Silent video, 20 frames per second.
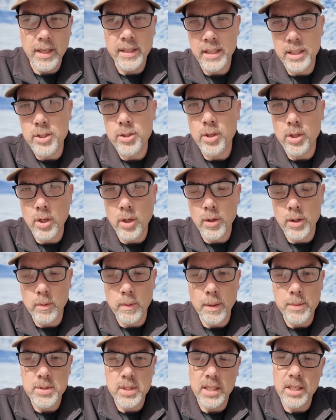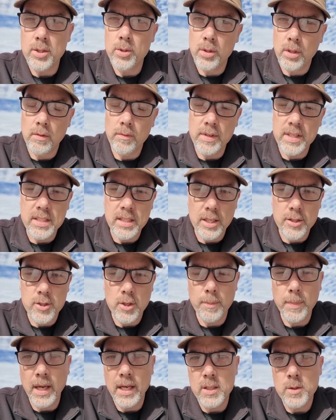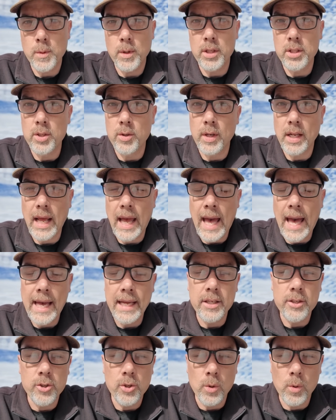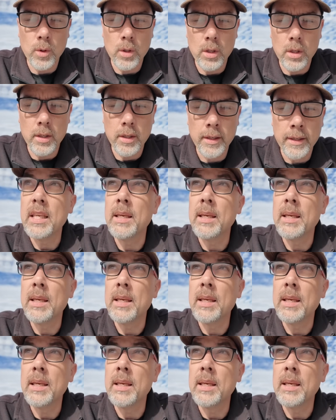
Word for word: And then you can go to the website and you can reset your password and you can add your